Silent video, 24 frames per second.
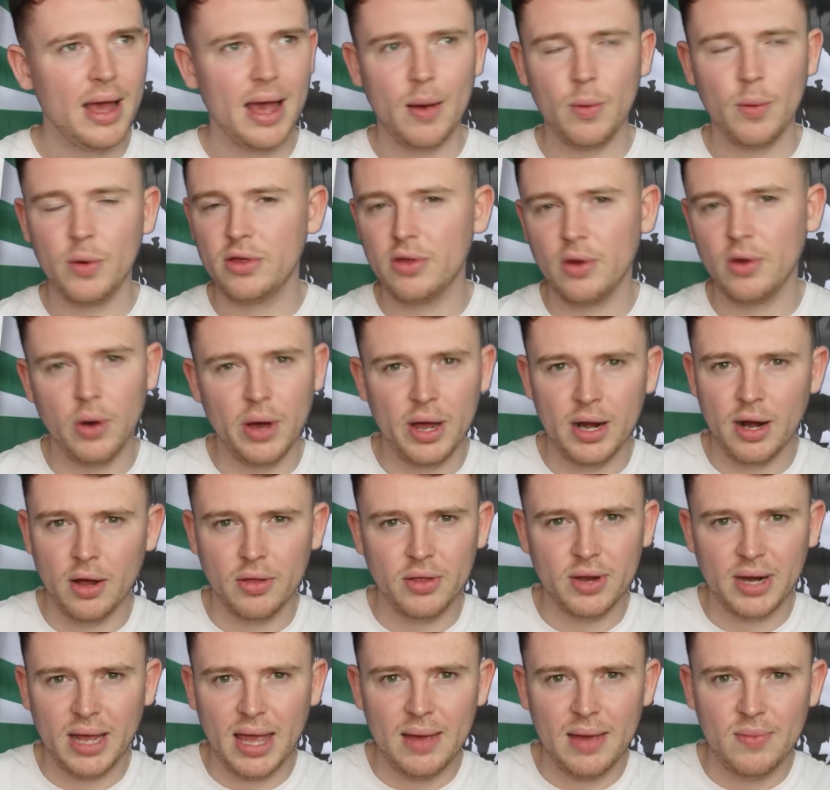We saw it in
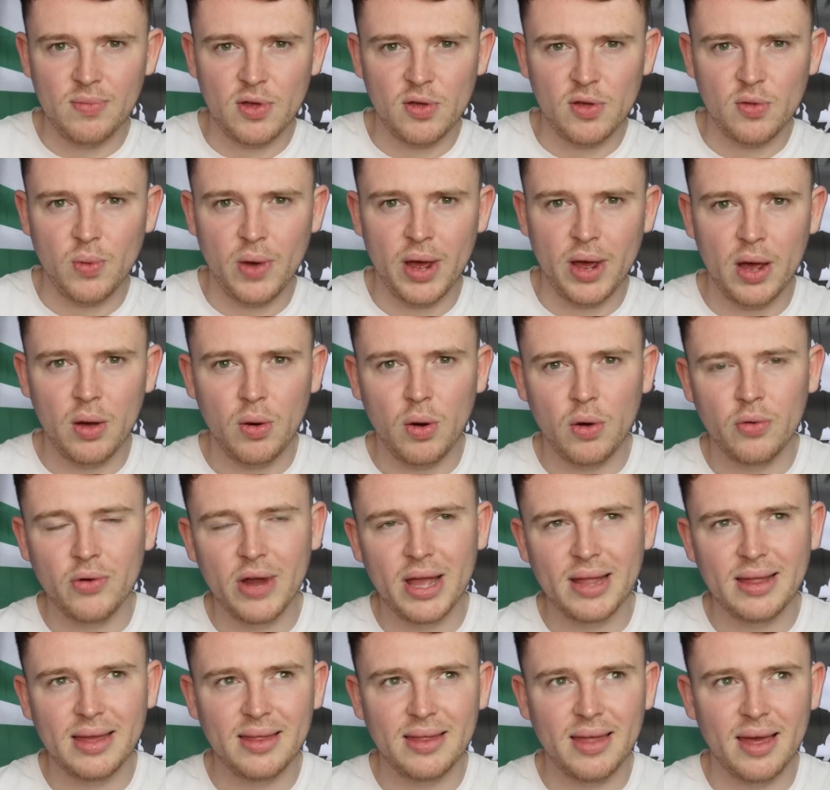other games as well
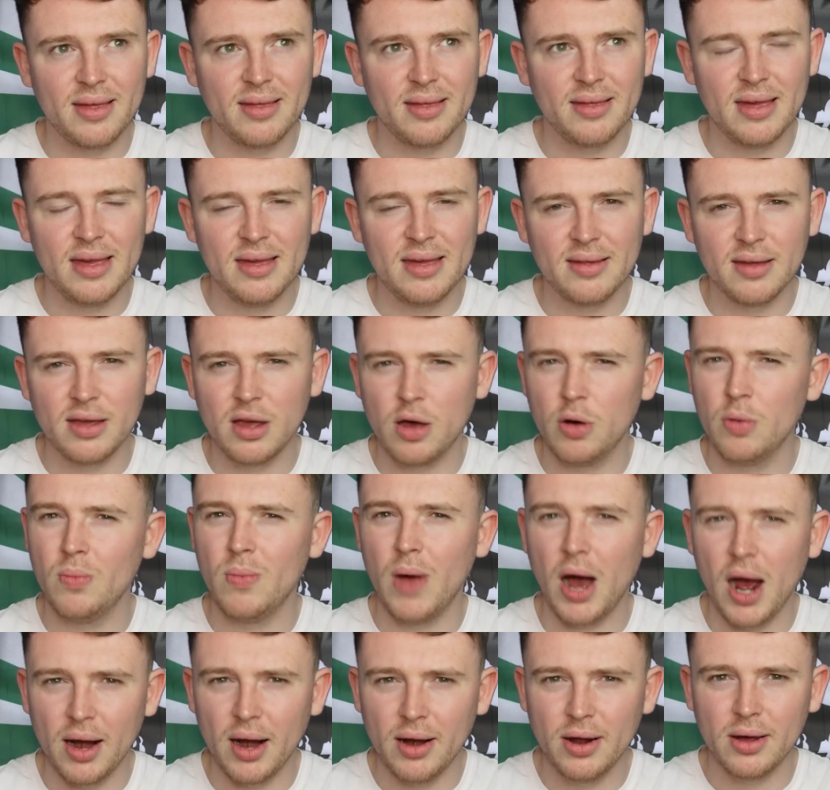already this season.
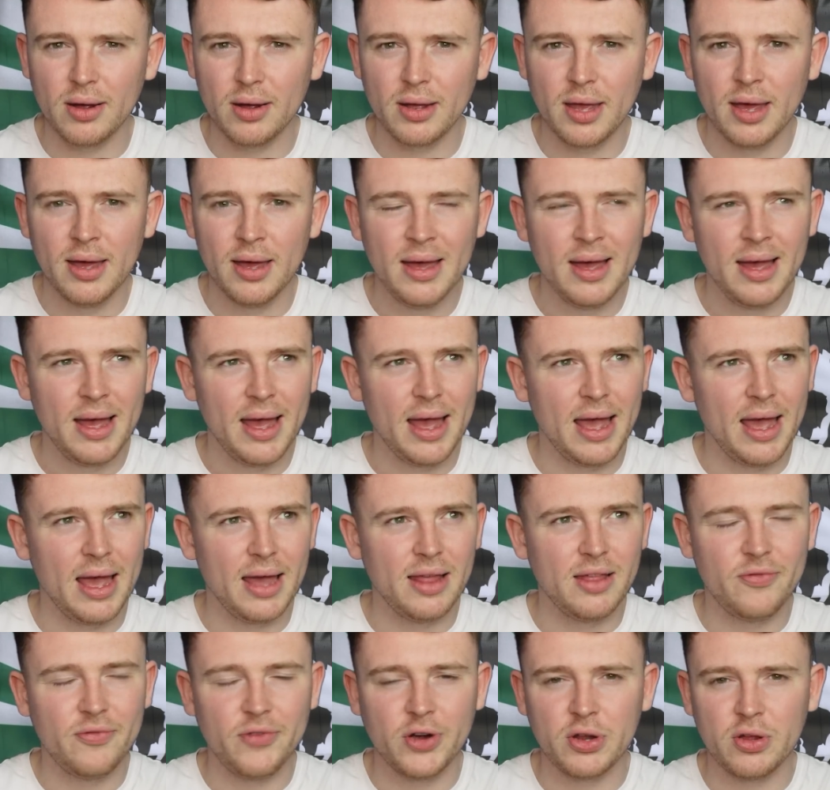Kilmarnock,
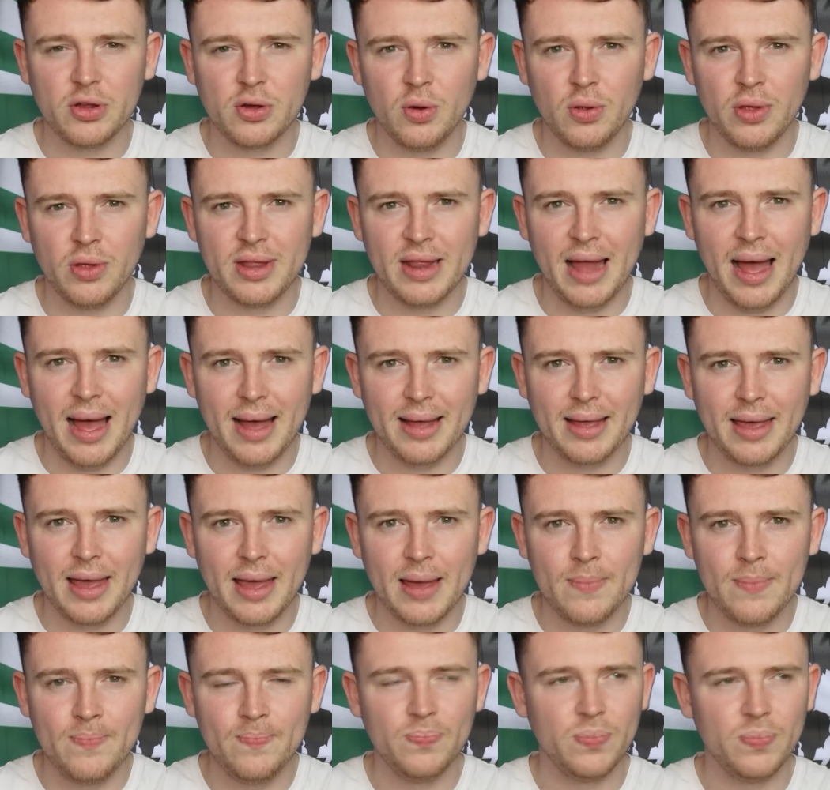the first goal in that
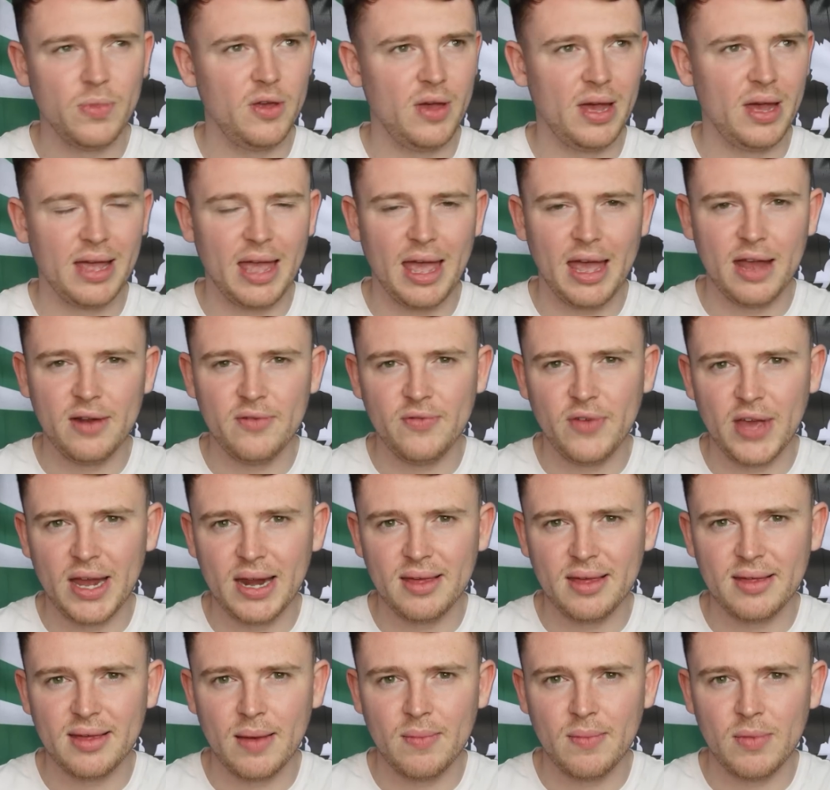game, again very
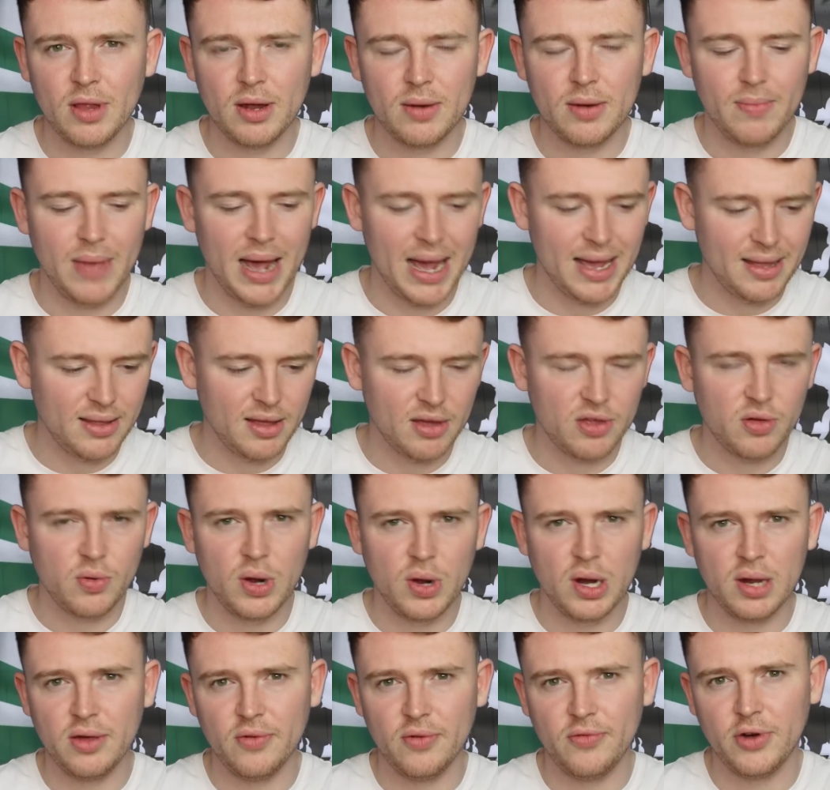similar. Maida
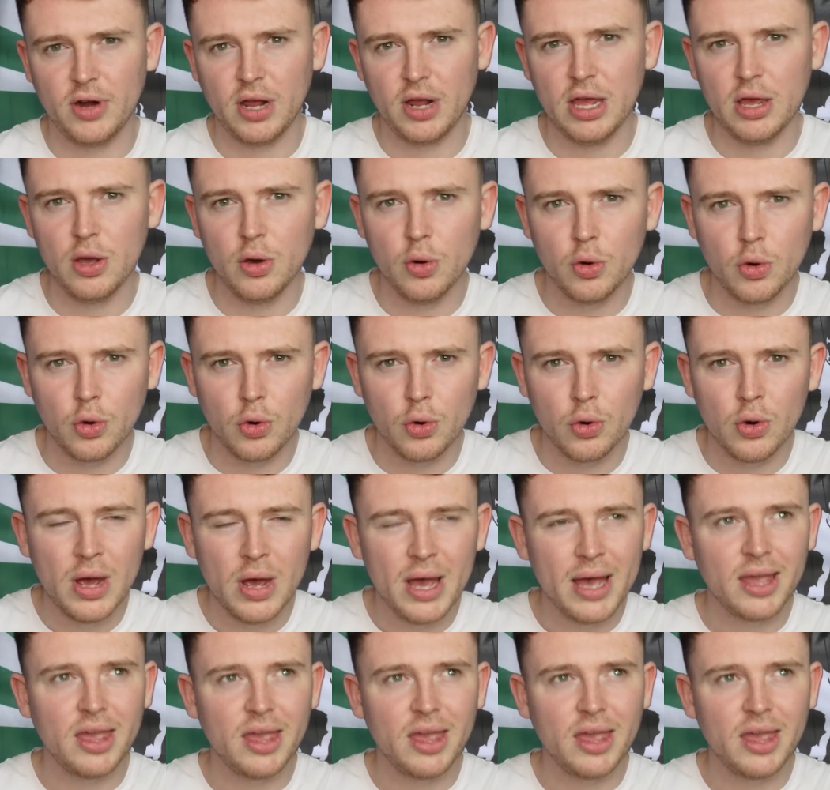squares it for Kyogo.